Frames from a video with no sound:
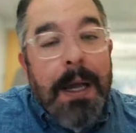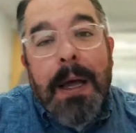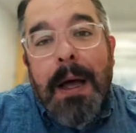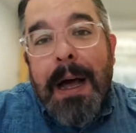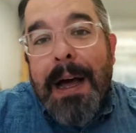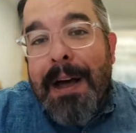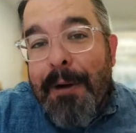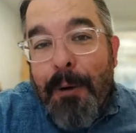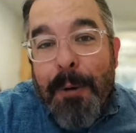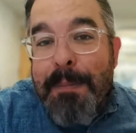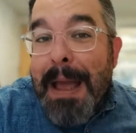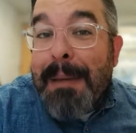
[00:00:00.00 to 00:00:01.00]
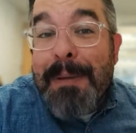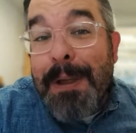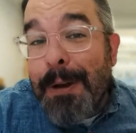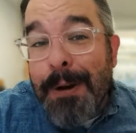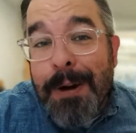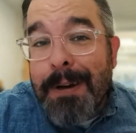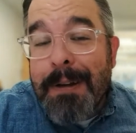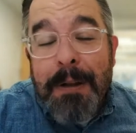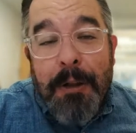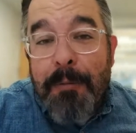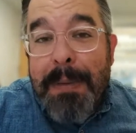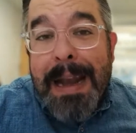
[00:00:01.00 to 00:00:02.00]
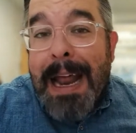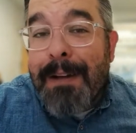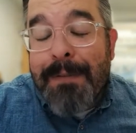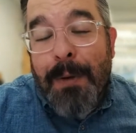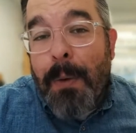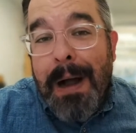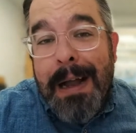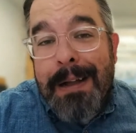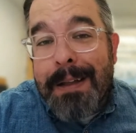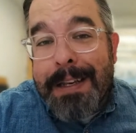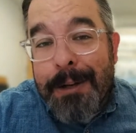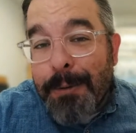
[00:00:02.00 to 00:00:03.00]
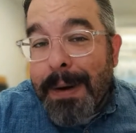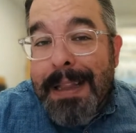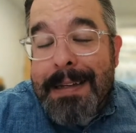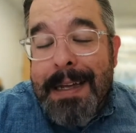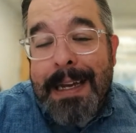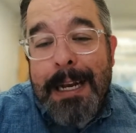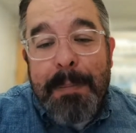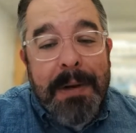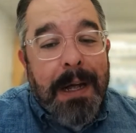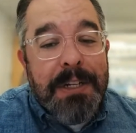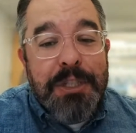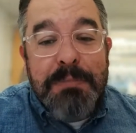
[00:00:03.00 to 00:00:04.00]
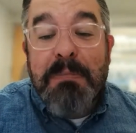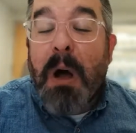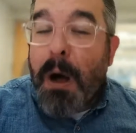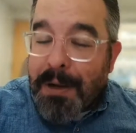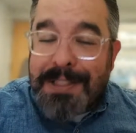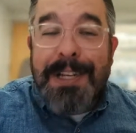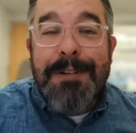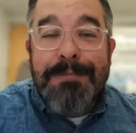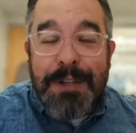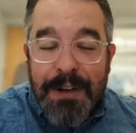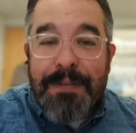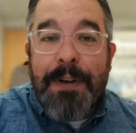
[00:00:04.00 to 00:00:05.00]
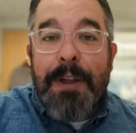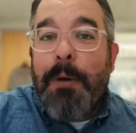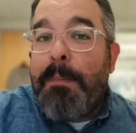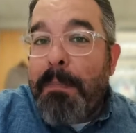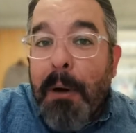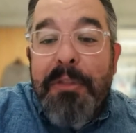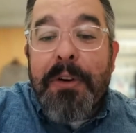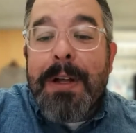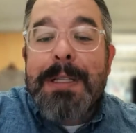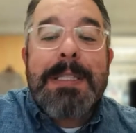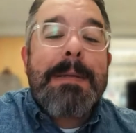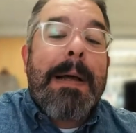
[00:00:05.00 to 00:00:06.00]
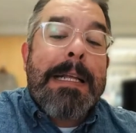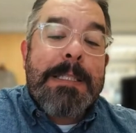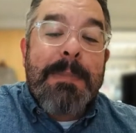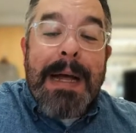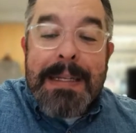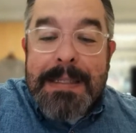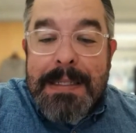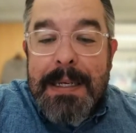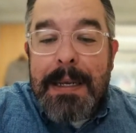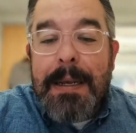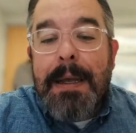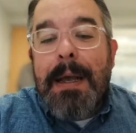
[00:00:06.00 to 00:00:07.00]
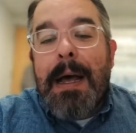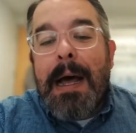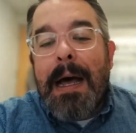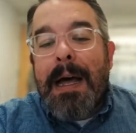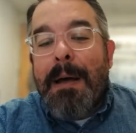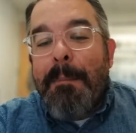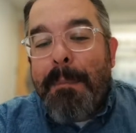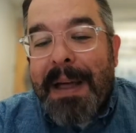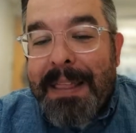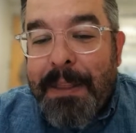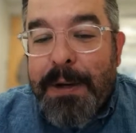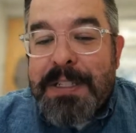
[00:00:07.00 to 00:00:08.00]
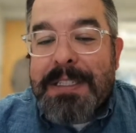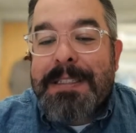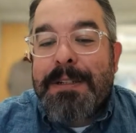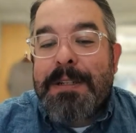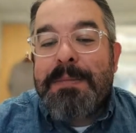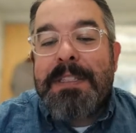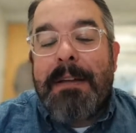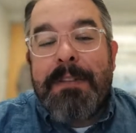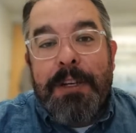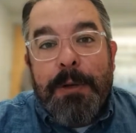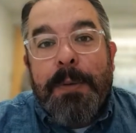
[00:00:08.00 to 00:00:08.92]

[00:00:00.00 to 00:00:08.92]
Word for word: Or maybe you've been at it for a while and you're ready to take it up a notch. Also, good for you. Both are good spots, but there's some stuff to do.